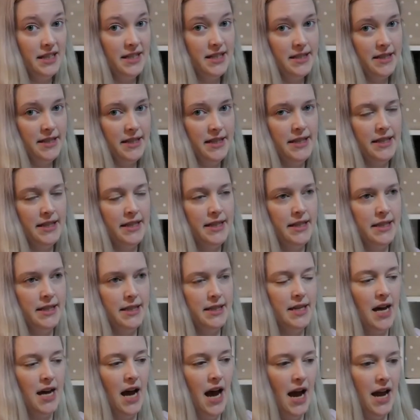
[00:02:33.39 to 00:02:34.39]
this
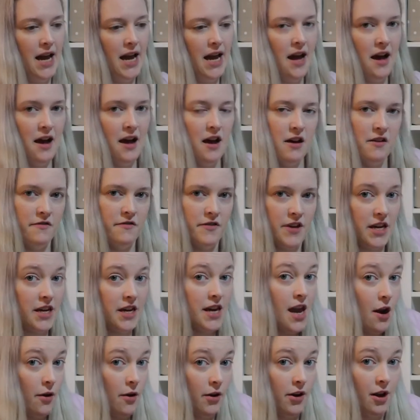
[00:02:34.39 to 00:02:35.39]
is I have a
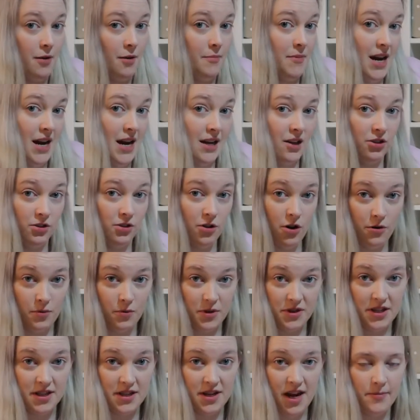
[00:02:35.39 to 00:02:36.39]
carry-on bag along
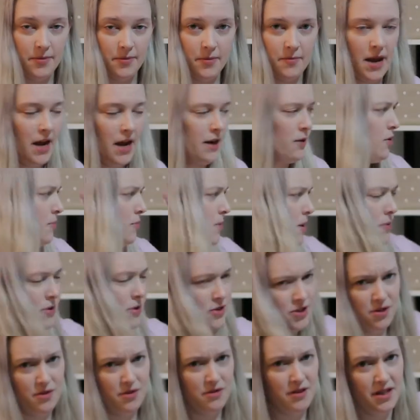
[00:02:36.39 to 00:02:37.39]
with the diaper bag.
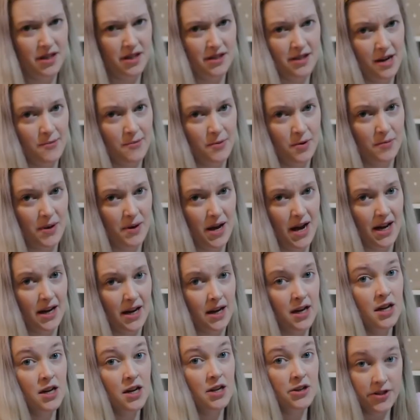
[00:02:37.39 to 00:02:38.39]
Remember too that a diaper
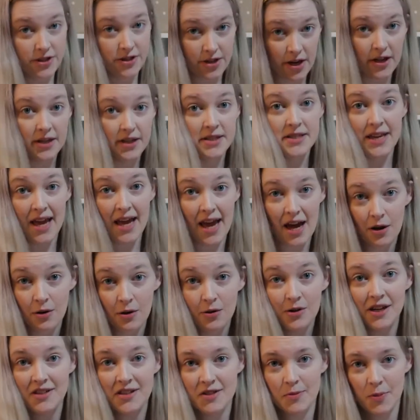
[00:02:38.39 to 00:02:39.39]
bag does
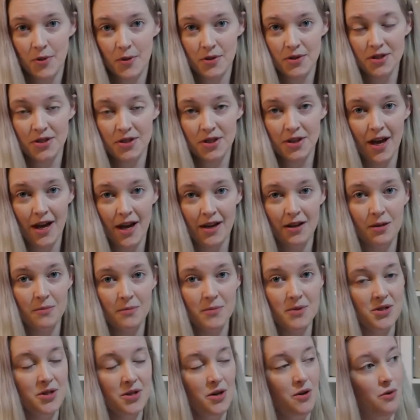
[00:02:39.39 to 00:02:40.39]
count as a personal
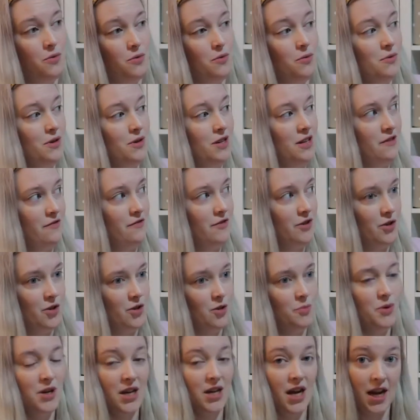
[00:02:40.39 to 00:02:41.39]
item, so if
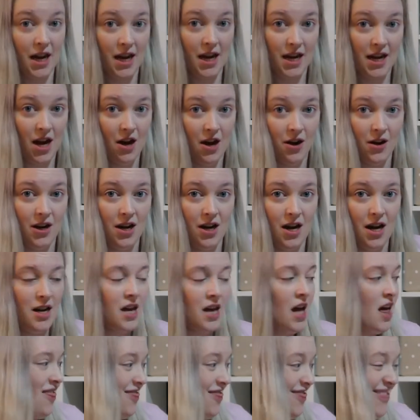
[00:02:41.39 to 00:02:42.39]
you're bringing a
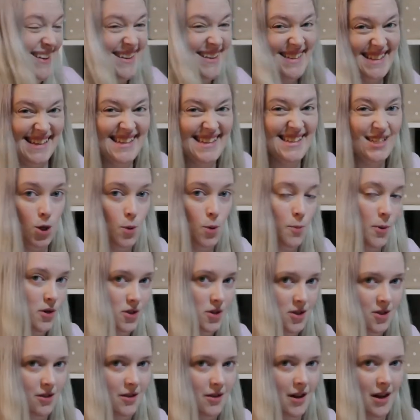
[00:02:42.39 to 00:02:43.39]
carry-on, this is your
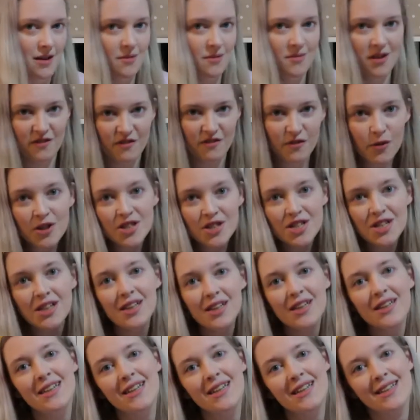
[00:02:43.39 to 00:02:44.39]
personal item.
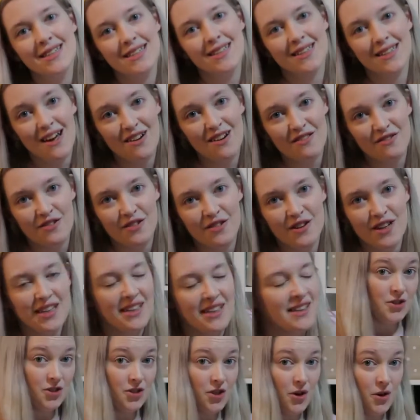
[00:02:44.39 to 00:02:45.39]
Unfortunately, it's not free.
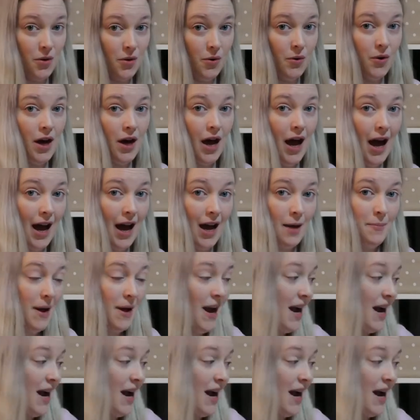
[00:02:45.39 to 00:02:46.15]
So I